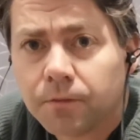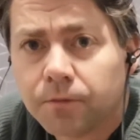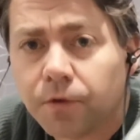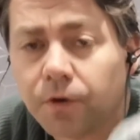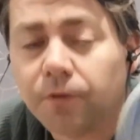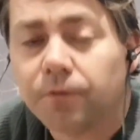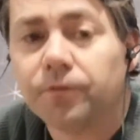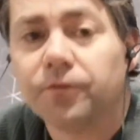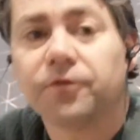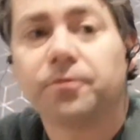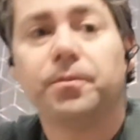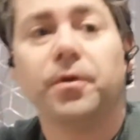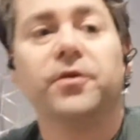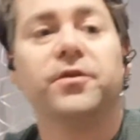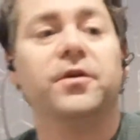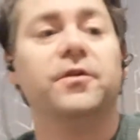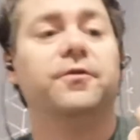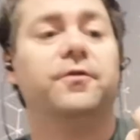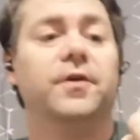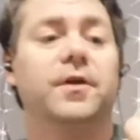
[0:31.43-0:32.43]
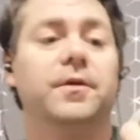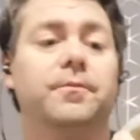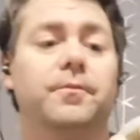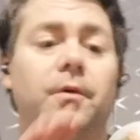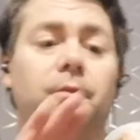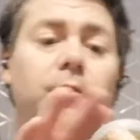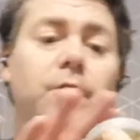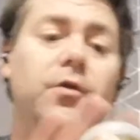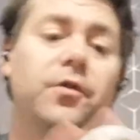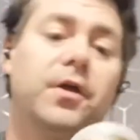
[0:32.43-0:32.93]
But Spotted Fin,
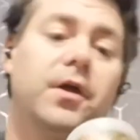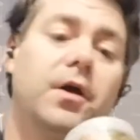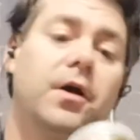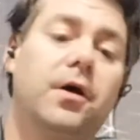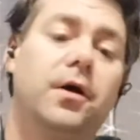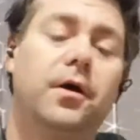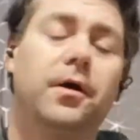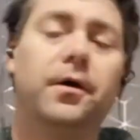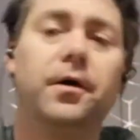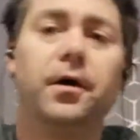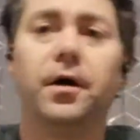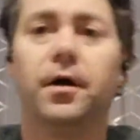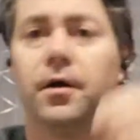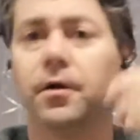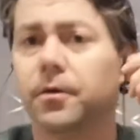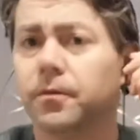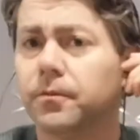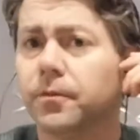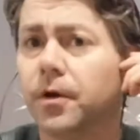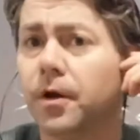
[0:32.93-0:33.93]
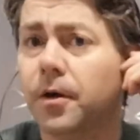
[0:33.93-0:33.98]
and what they are